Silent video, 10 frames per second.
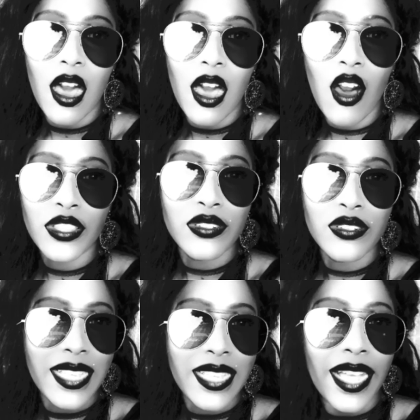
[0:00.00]

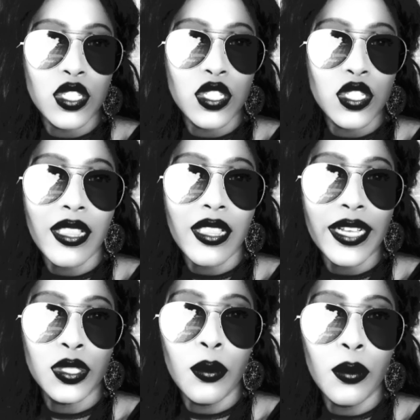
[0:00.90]
understand and try to
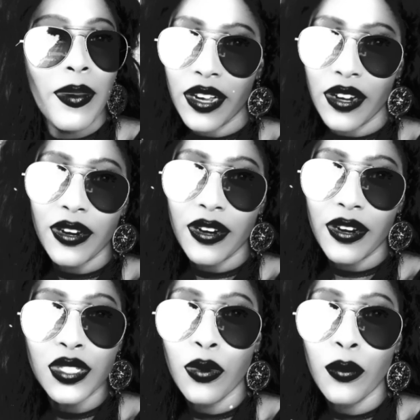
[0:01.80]
like do better.
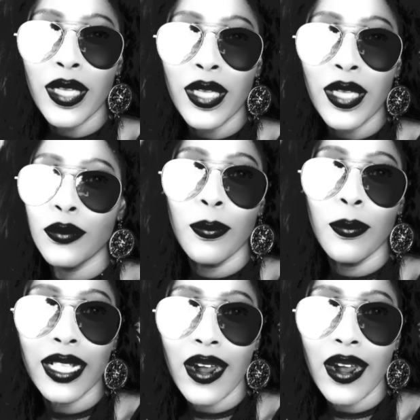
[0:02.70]
So we gotta do
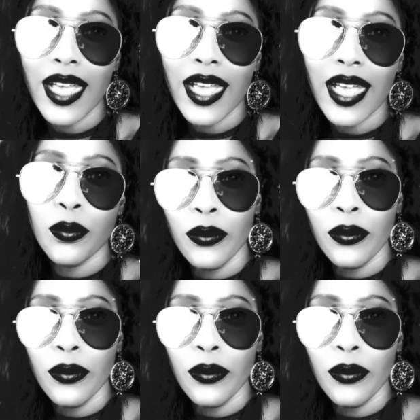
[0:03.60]
better, guys. We really